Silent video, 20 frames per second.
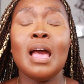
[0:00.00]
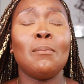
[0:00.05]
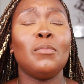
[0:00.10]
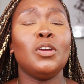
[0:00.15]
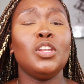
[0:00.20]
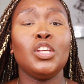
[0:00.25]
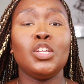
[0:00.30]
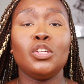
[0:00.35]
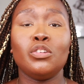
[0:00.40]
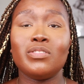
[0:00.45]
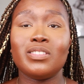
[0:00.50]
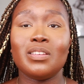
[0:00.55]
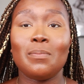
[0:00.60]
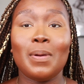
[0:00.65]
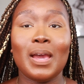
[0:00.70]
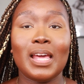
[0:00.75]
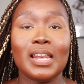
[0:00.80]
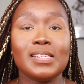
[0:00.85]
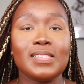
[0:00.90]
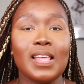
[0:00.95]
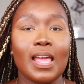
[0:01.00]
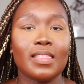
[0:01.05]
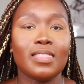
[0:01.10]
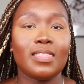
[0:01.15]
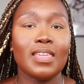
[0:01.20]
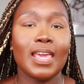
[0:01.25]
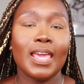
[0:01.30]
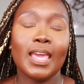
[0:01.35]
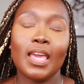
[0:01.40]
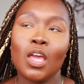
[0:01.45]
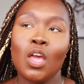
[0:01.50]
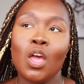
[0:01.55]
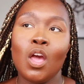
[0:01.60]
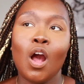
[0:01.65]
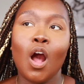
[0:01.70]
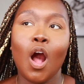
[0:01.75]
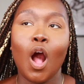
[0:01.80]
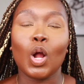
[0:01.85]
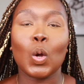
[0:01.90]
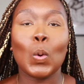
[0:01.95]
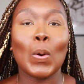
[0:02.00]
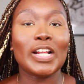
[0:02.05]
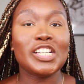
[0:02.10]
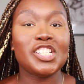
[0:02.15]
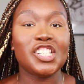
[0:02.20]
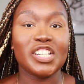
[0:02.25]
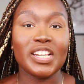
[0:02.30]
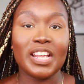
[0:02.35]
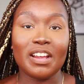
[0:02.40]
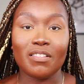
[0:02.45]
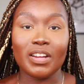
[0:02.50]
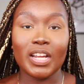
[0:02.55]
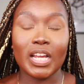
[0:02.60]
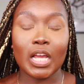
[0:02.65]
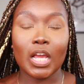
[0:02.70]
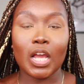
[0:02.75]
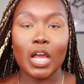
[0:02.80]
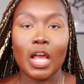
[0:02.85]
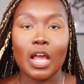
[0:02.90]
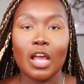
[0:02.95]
I'm going to use some palettes that I think are quite generic,